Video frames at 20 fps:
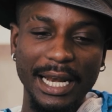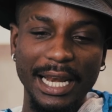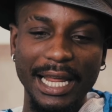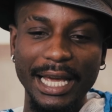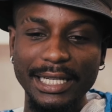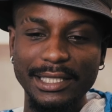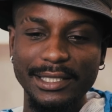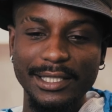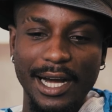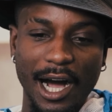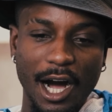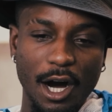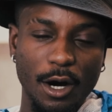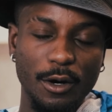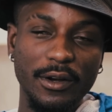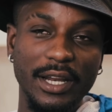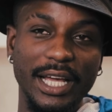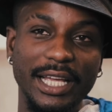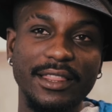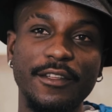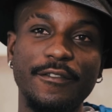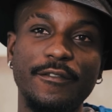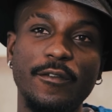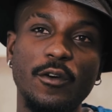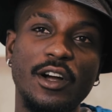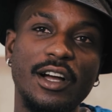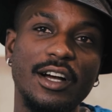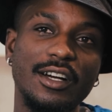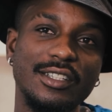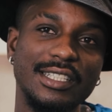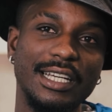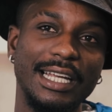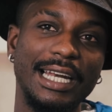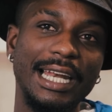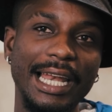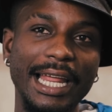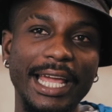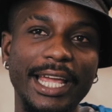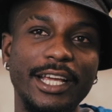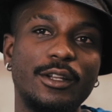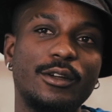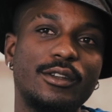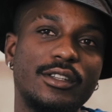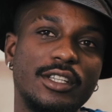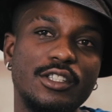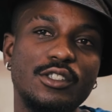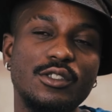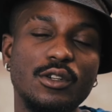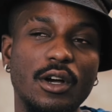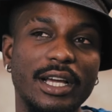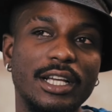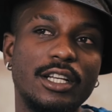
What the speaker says: liked how like the vocals are laid on the song.